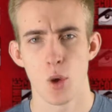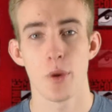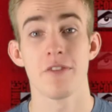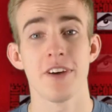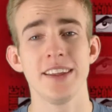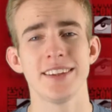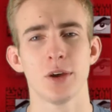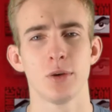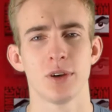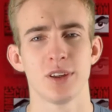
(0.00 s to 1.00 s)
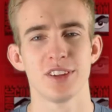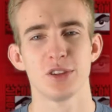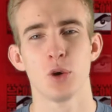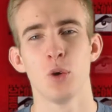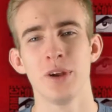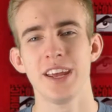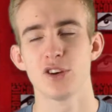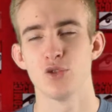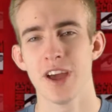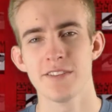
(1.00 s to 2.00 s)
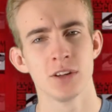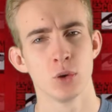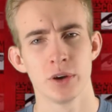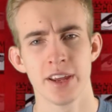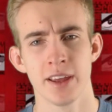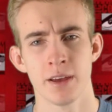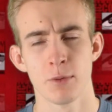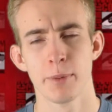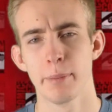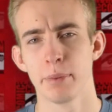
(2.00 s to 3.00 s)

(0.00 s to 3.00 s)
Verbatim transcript: We find out that Tony Revolori will be